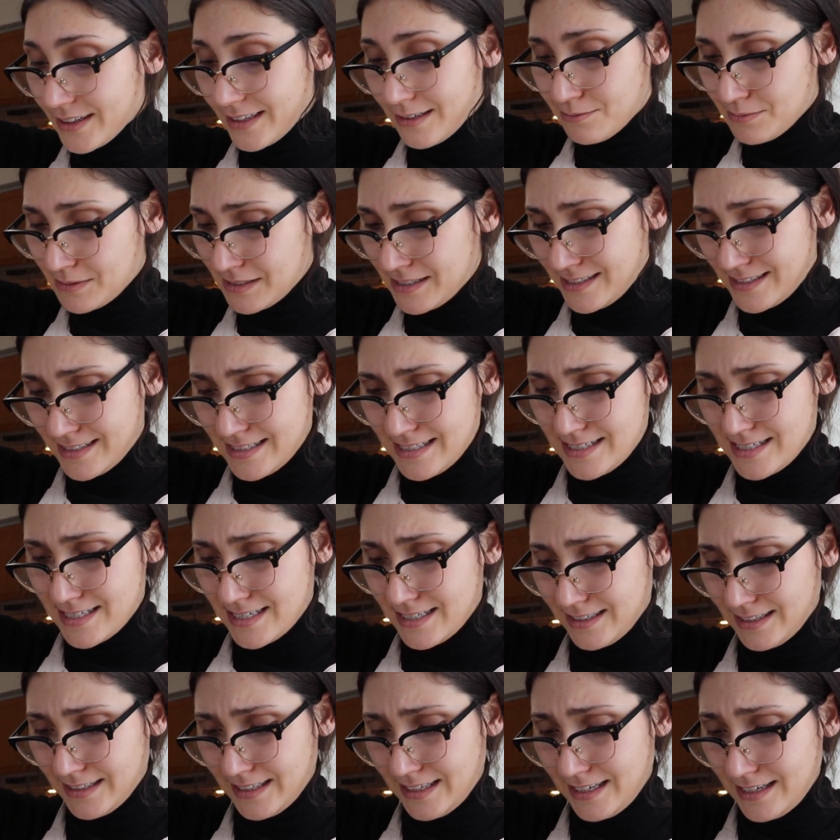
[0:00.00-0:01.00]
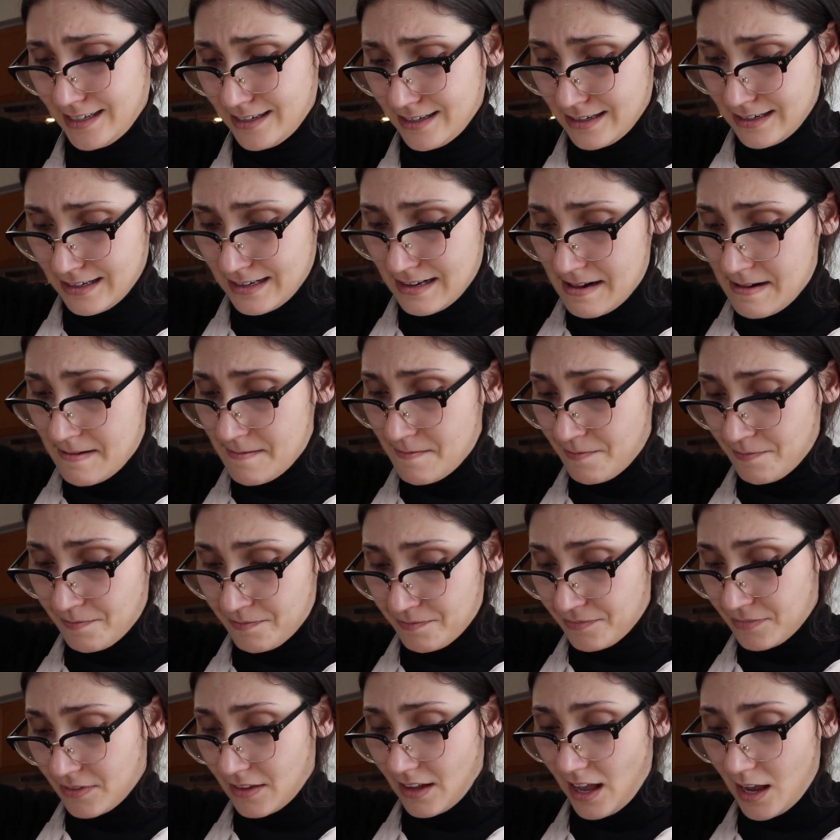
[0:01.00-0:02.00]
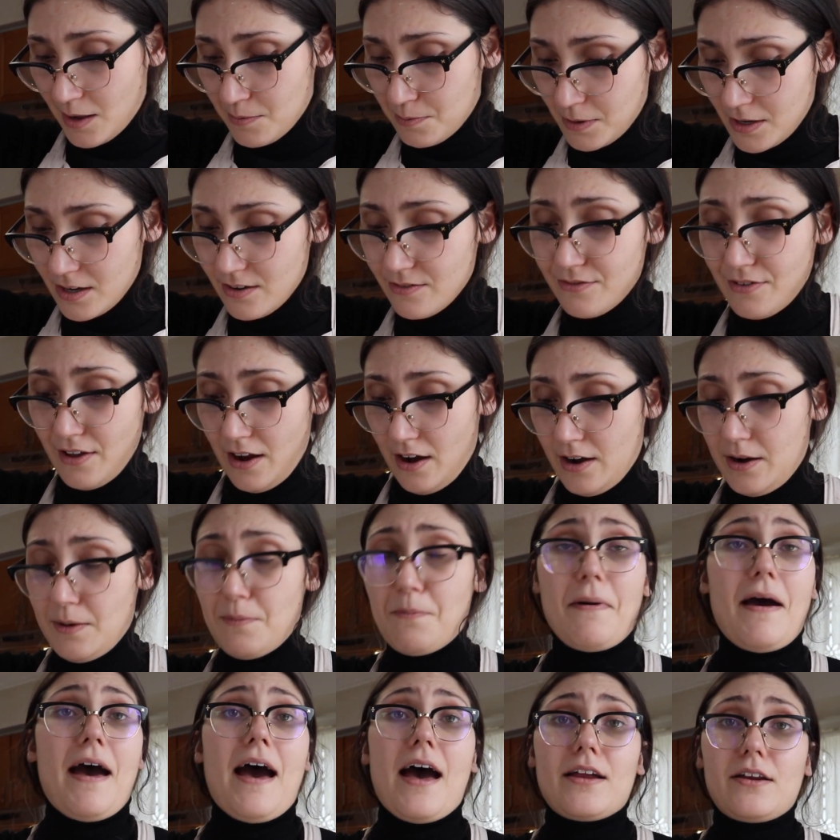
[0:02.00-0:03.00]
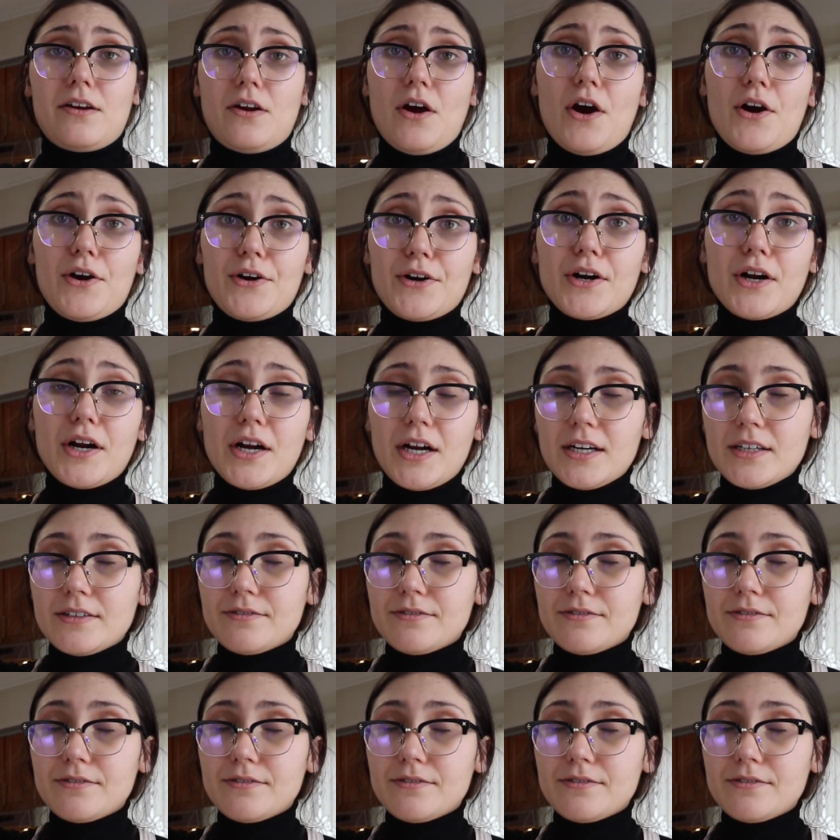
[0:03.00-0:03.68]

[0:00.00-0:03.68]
them consistently. I've been a very bad gardener.